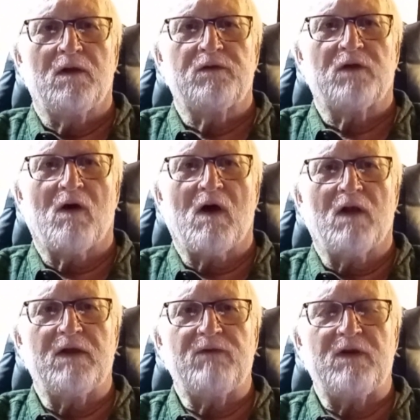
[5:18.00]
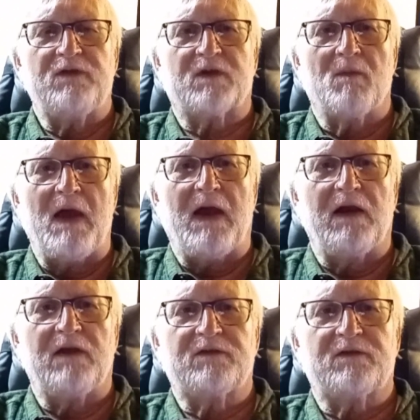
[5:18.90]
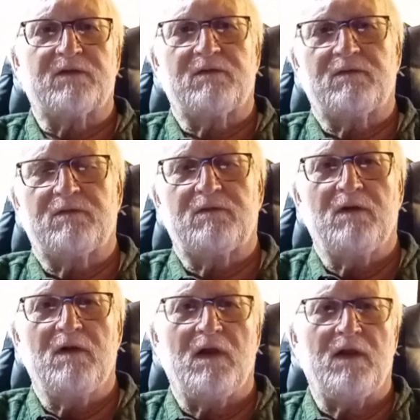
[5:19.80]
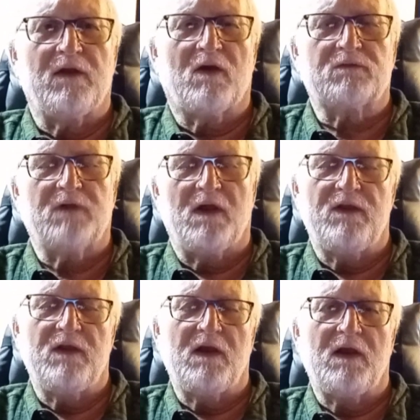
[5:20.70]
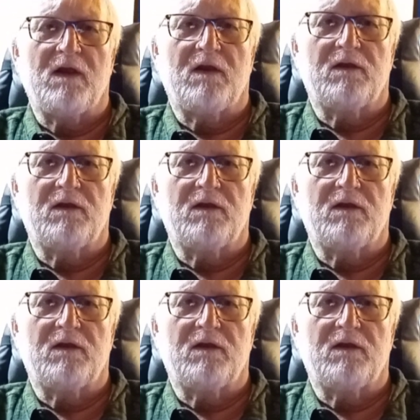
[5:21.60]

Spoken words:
So I'll leave these schematics in the